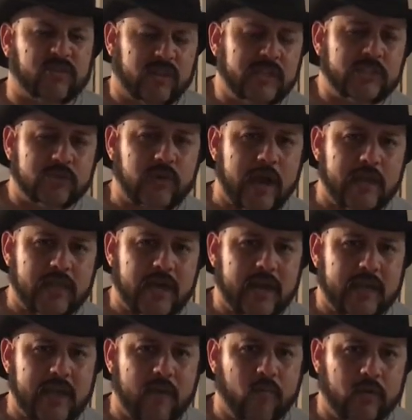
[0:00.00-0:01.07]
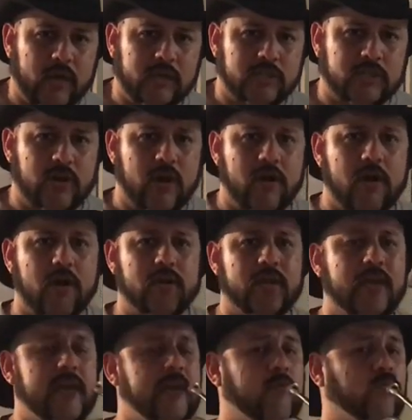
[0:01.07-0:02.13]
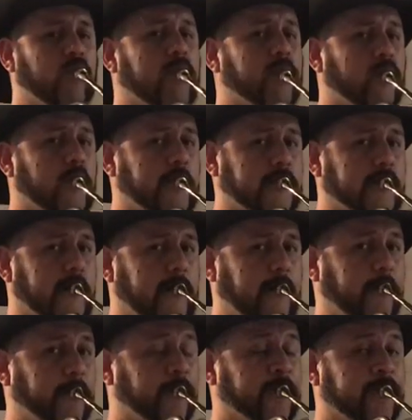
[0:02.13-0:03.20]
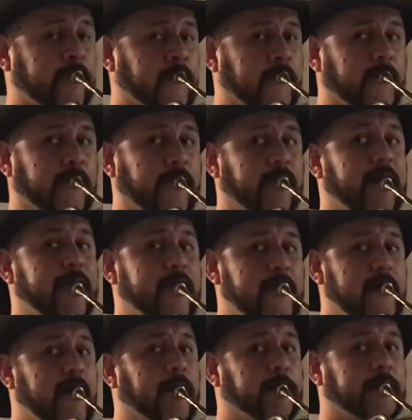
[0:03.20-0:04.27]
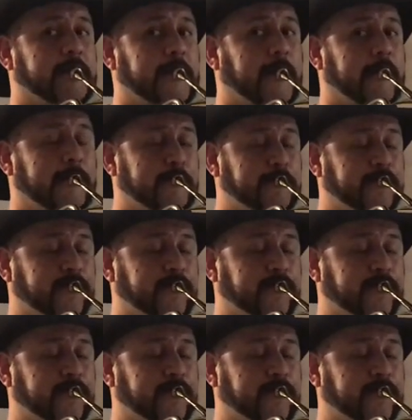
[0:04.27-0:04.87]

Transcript: So let's try that again. I'm going to start on E one more time. Find your embouchure.